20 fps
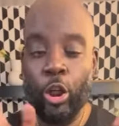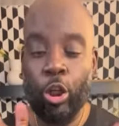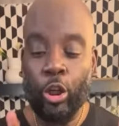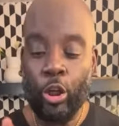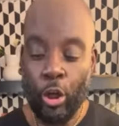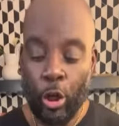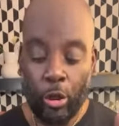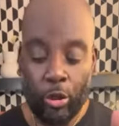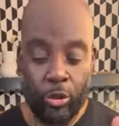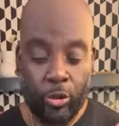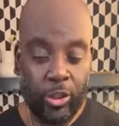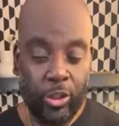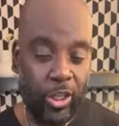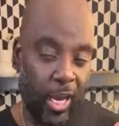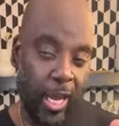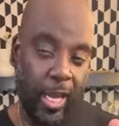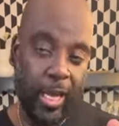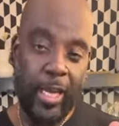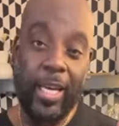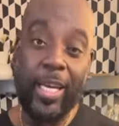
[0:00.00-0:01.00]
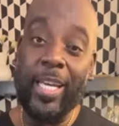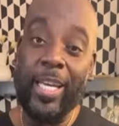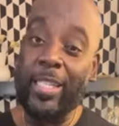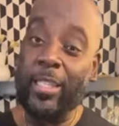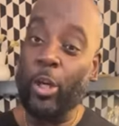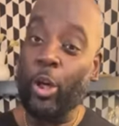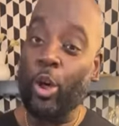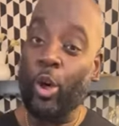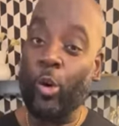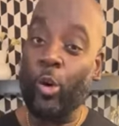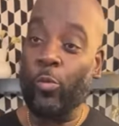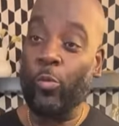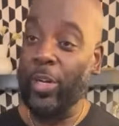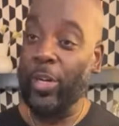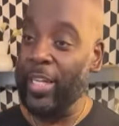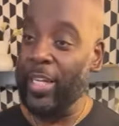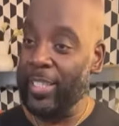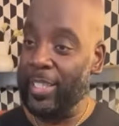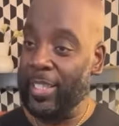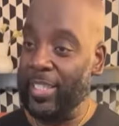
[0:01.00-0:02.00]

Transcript: Gochujang is a Korean